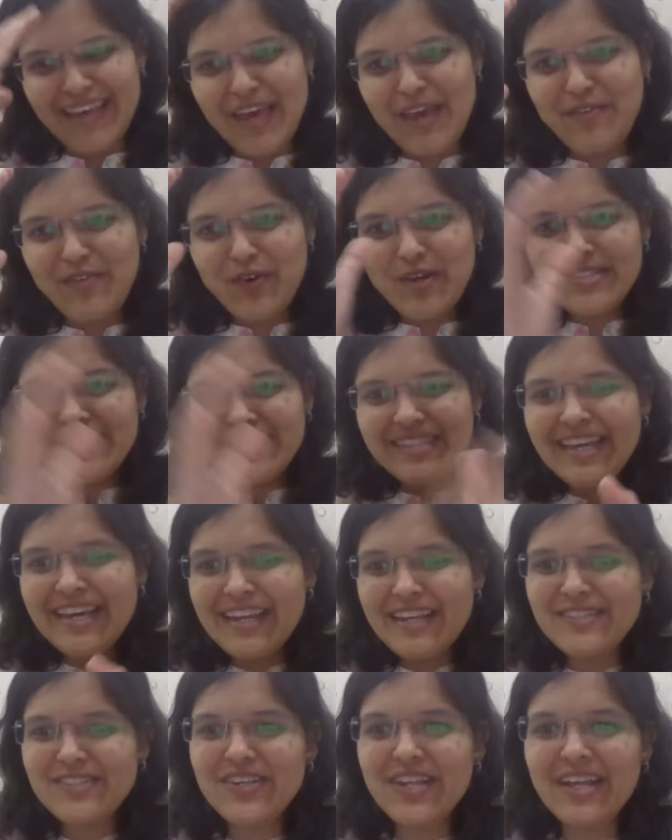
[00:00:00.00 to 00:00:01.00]
Hey folks,
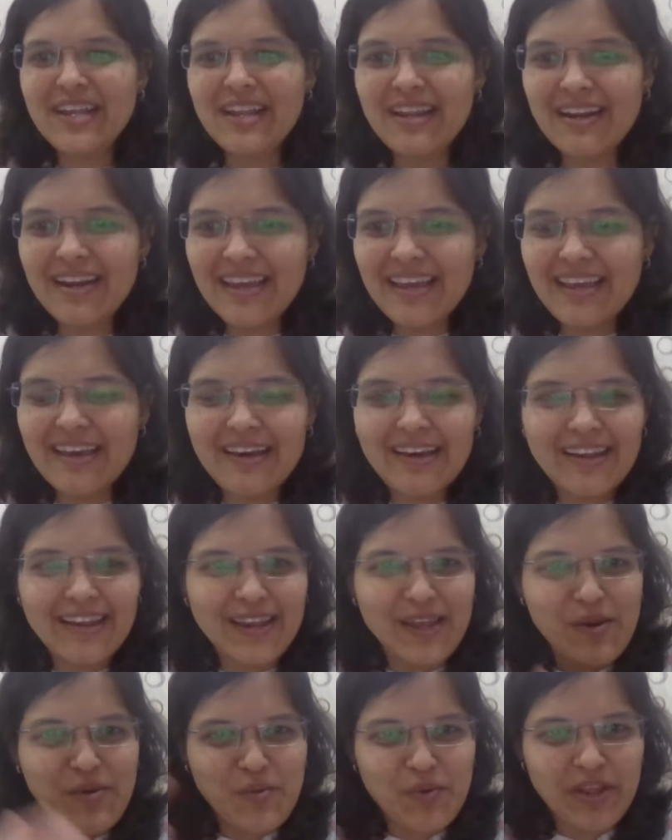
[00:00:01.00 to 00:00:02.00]
Rachana Ranade here,
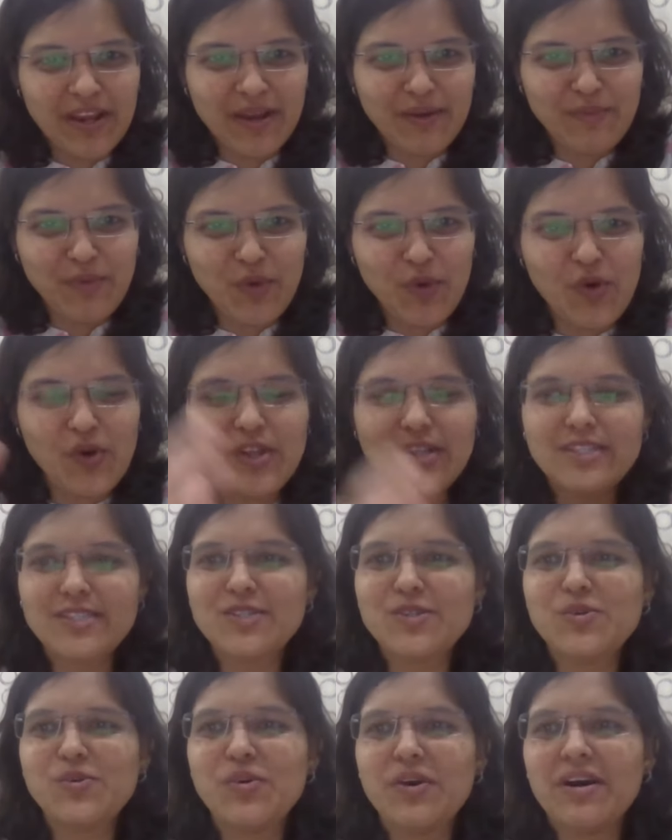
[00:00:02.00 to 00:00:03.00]
and I welcome you
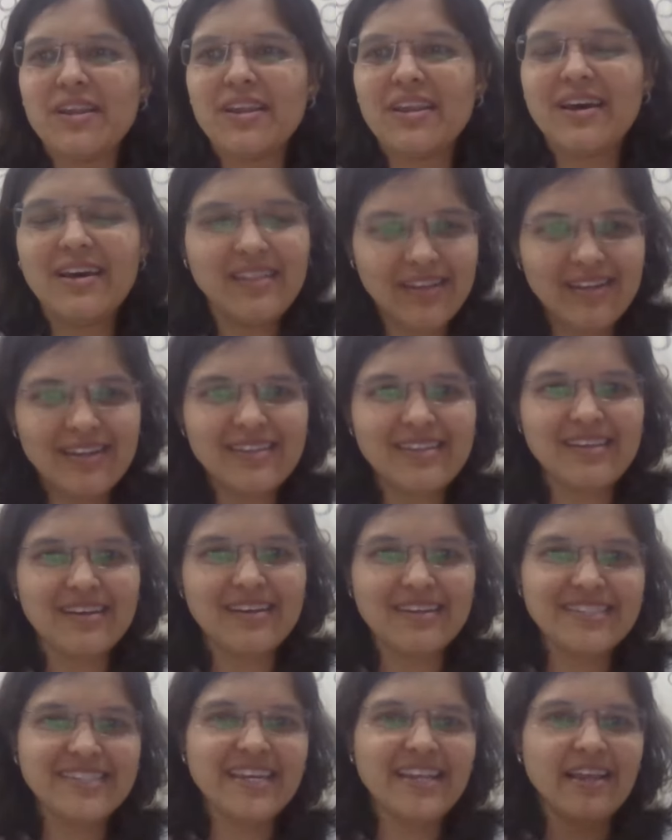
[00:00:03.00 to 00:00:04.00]
all to another
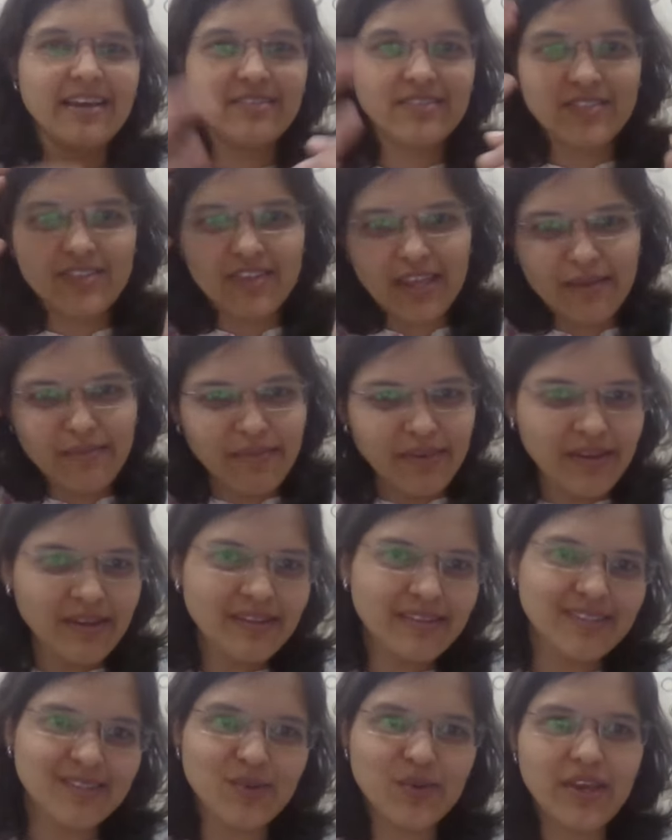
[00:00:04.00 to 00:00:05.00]
Thursday live
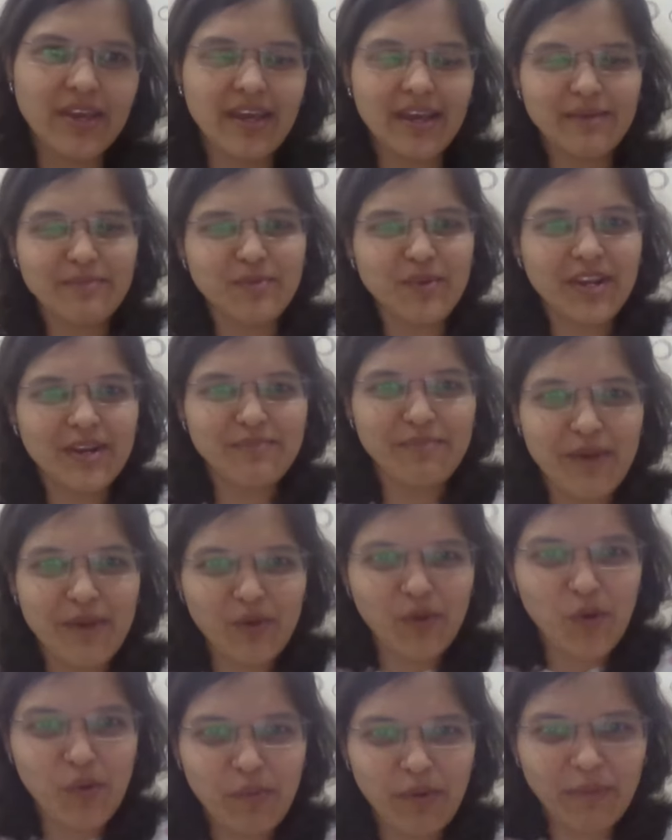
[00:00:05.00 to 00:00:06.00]
stream. Today I'm not at
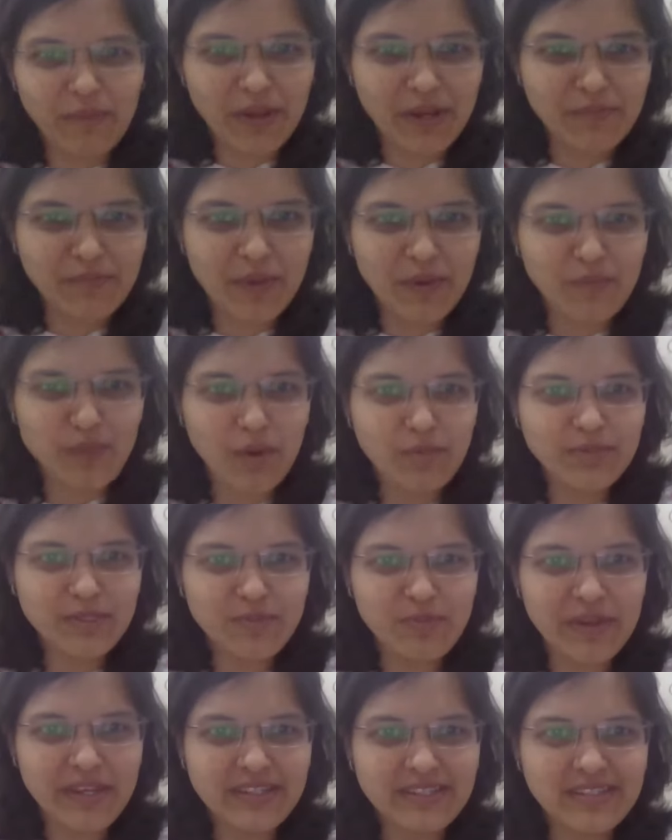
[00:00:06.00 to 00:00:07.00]
my home, I'm at my
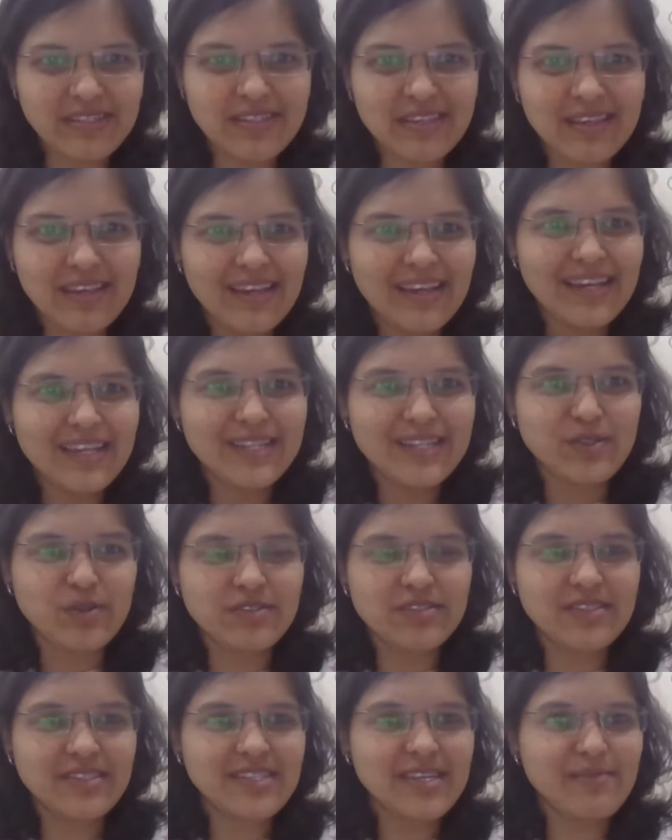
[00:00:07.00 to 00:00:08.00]
mom's place.
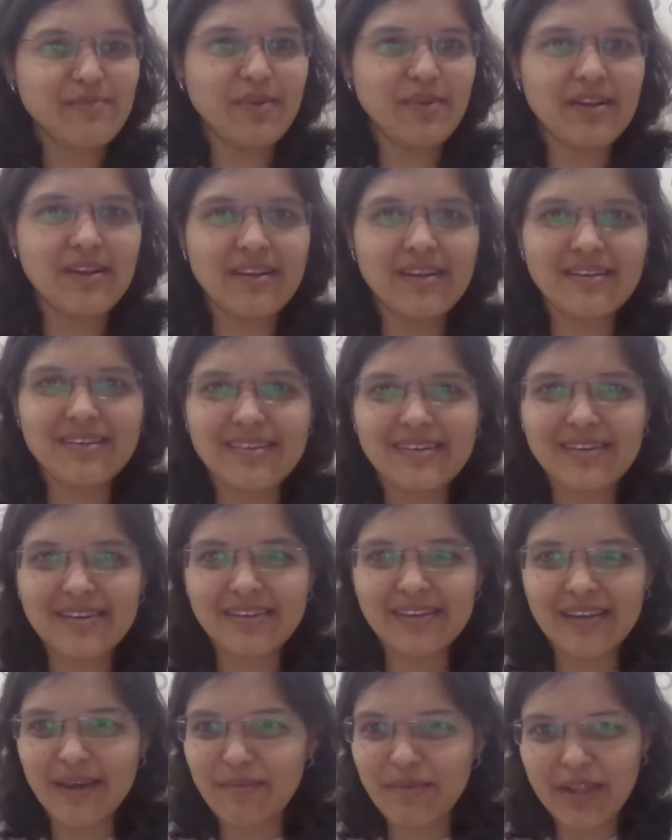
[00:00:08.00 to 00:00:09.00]
So I was
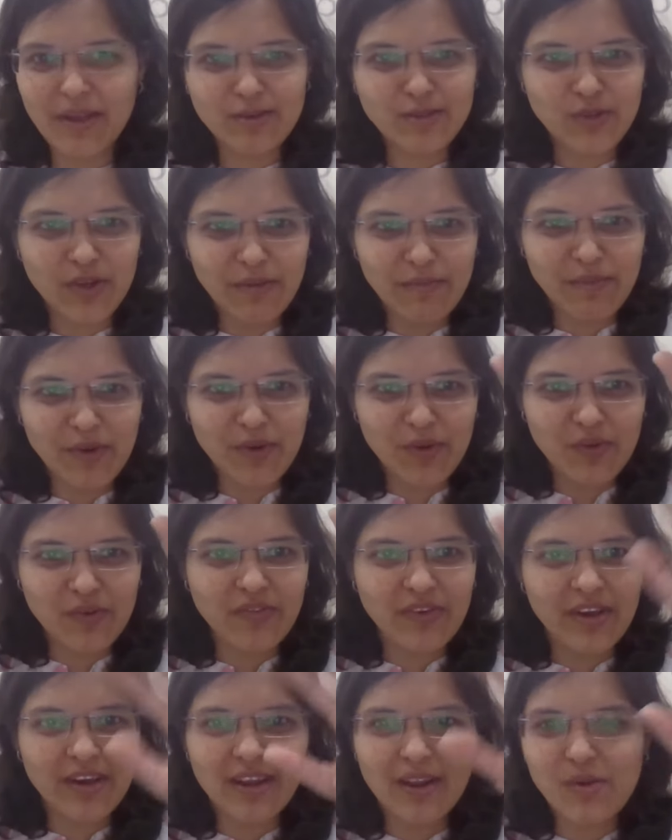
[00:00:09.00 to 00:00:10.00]
not able to
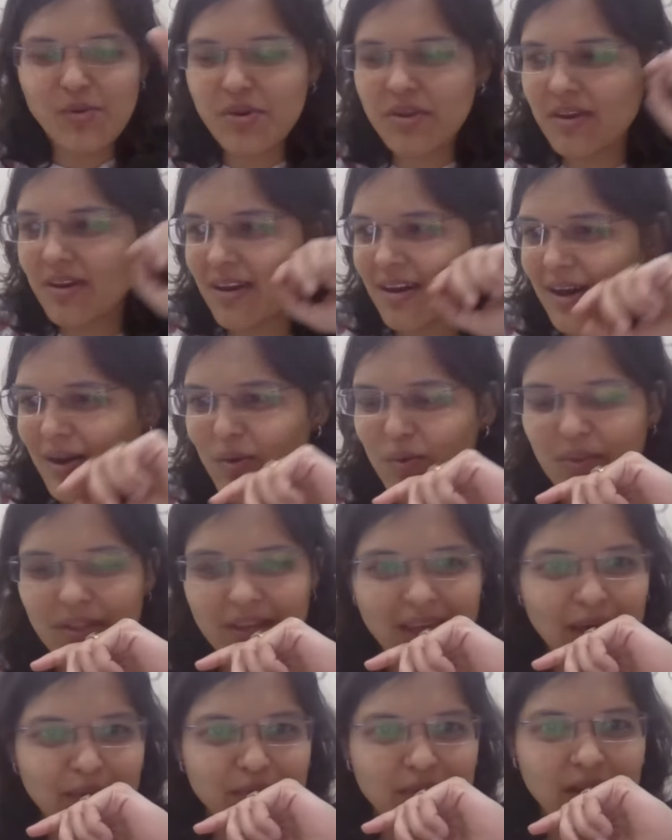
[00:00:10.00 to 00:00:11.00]
figure out how
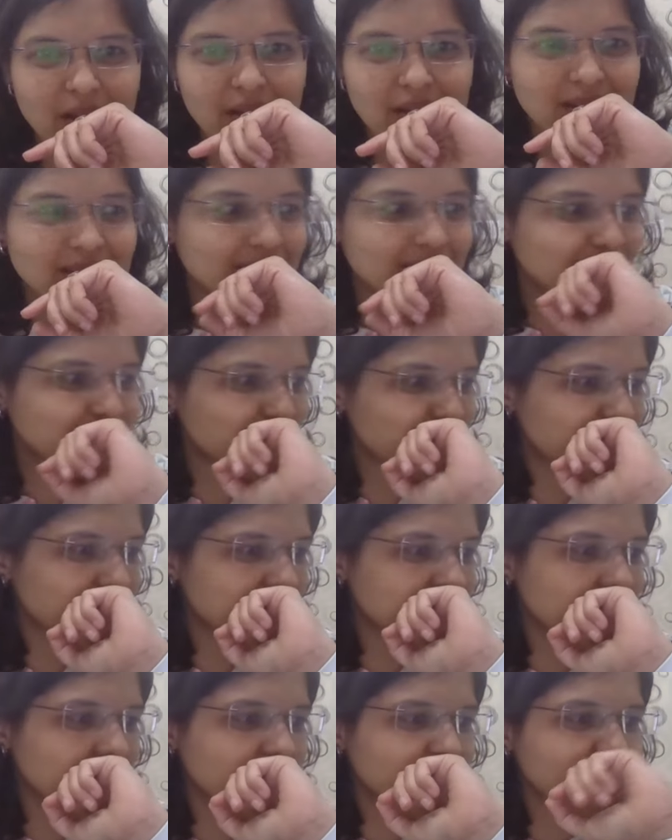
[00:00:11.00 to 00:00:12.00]
the camera should
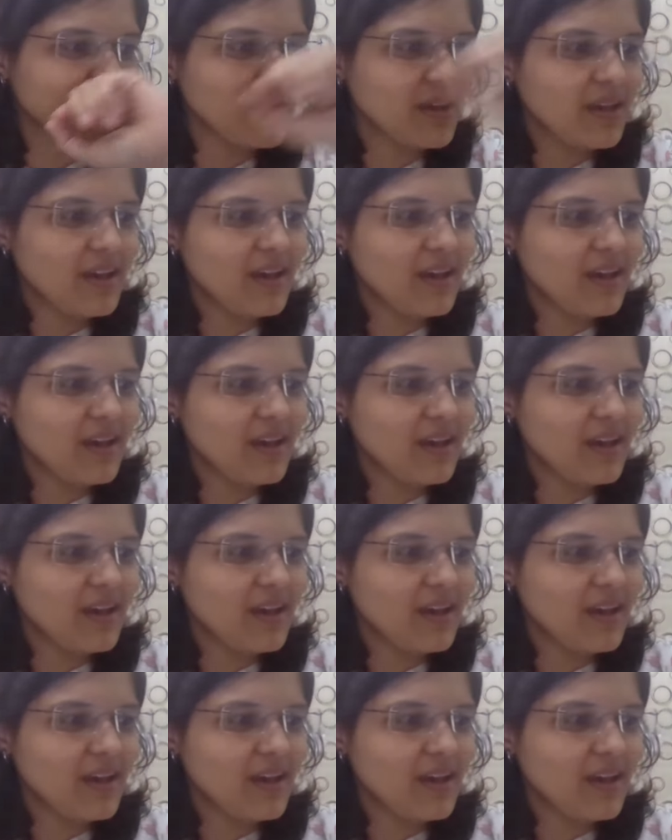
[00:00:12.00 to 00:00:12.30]
be set up.